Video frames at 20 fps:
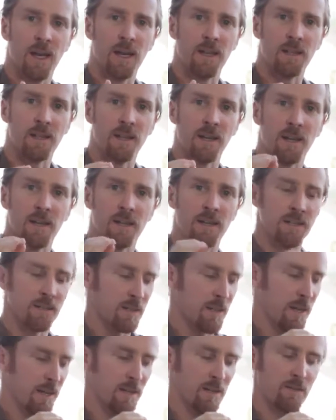and then let it
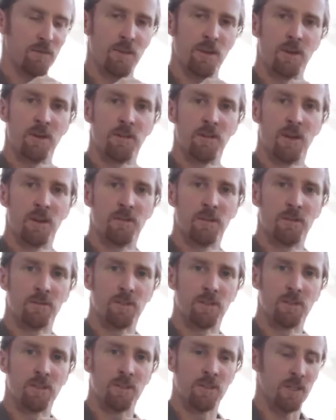take the photograph
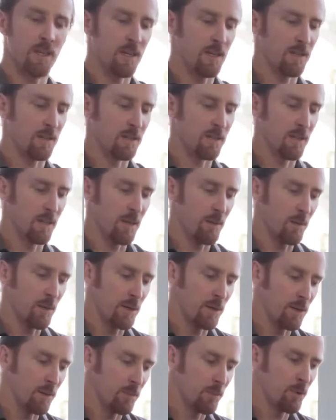after 2 seconds. So that
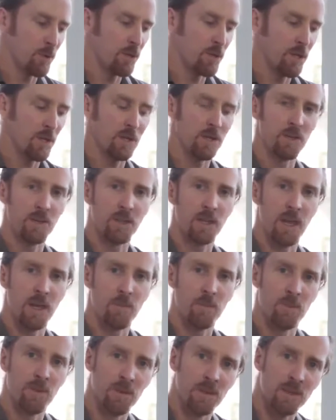way you're not pushing on the
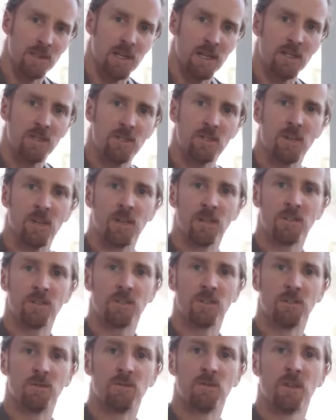camera and there's less
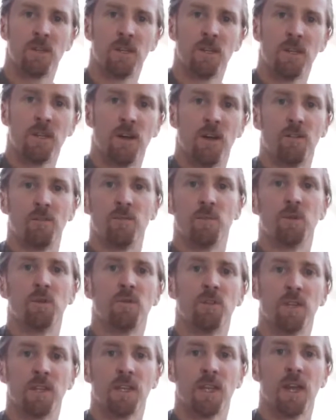chance of
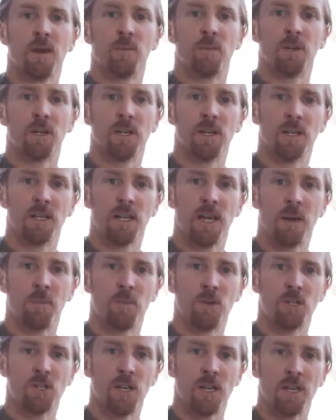moving the camera, getting
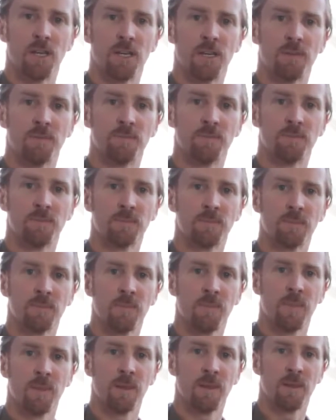camera shake.
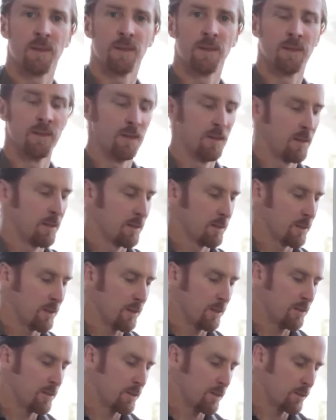So
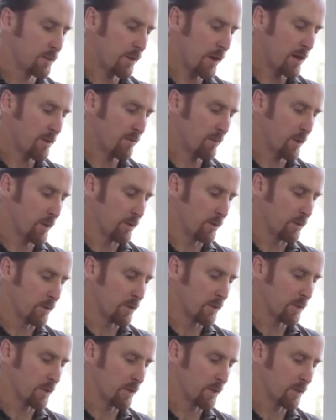those are your drive
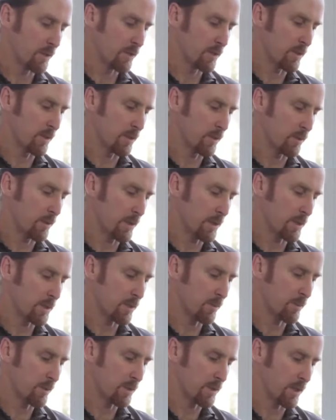modes. So quite
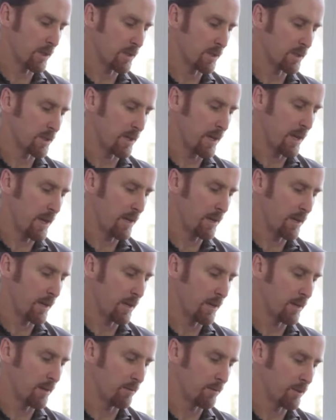simple to understand,
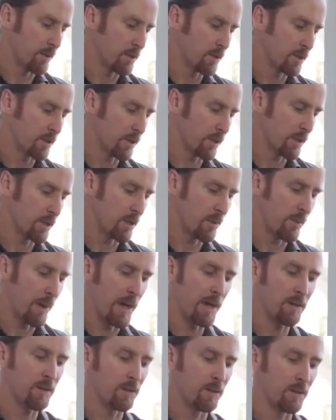and if you just look in your
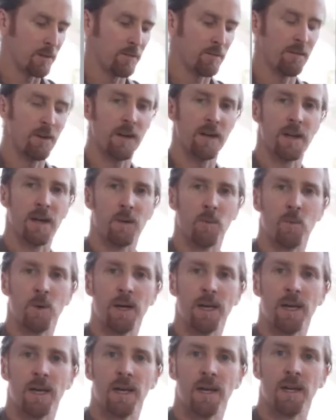manual and find out
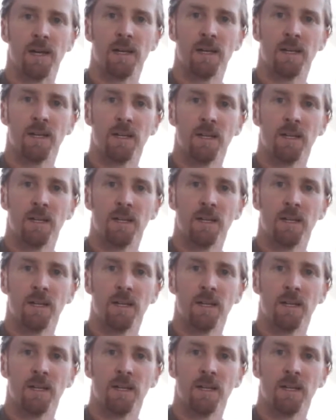where